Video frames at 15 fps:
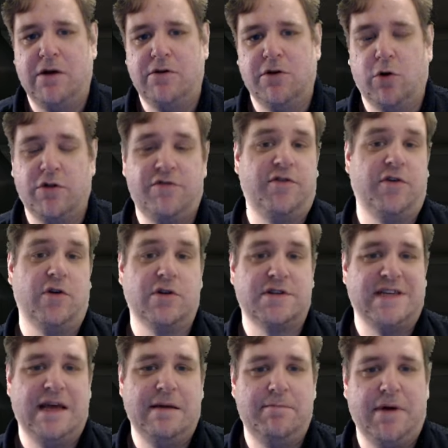or the full
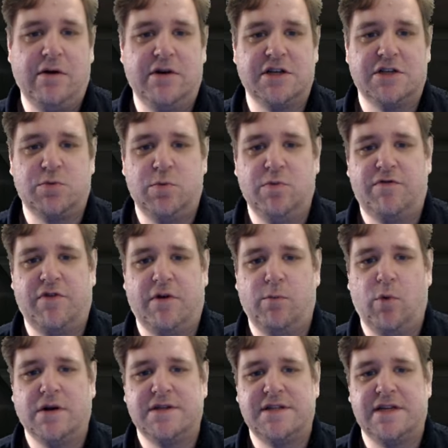set bonus from
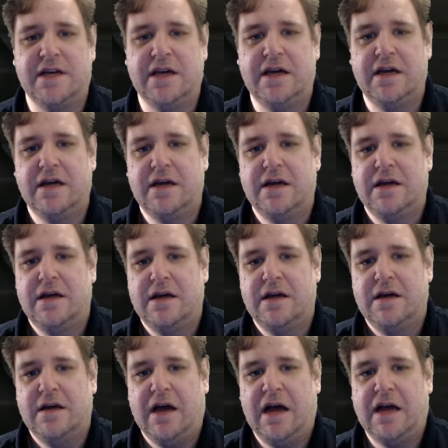one tier
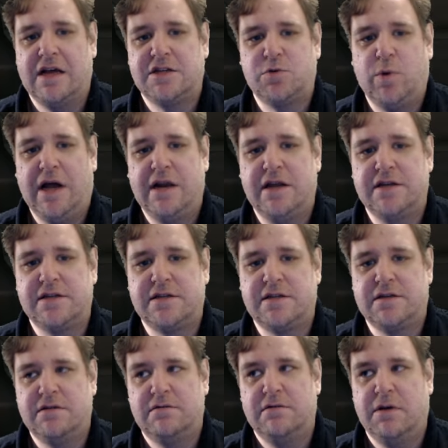as well
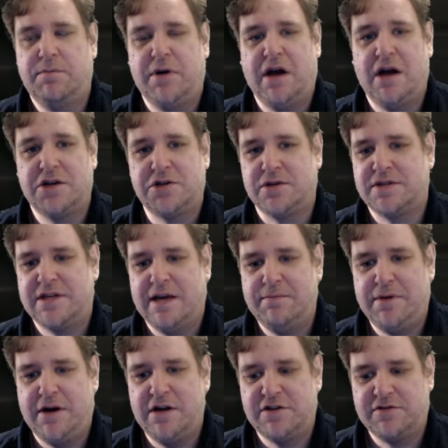as a partial set
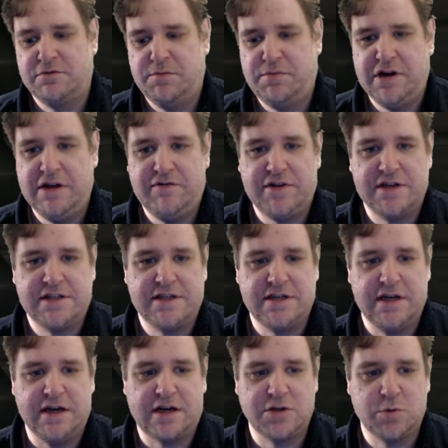bonus from a previous
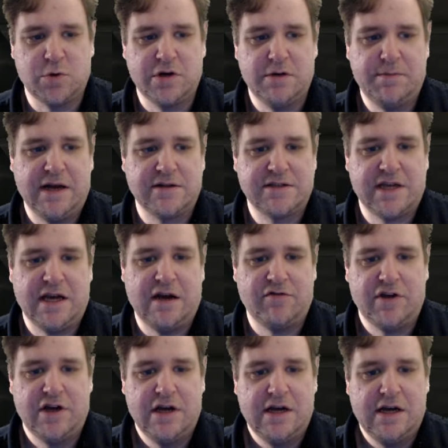tier because we're going to be able to have
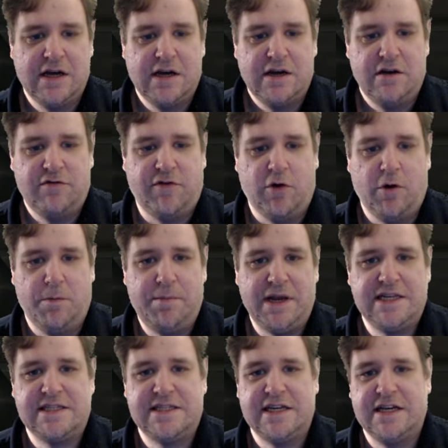four
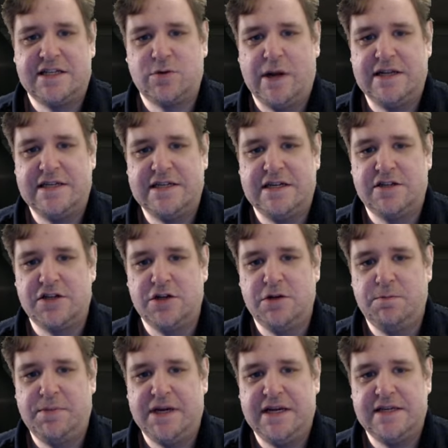piece tier 20 and two
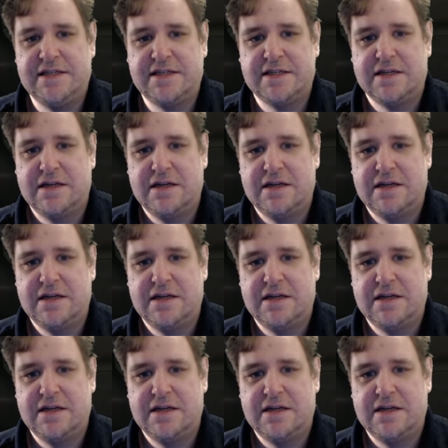piece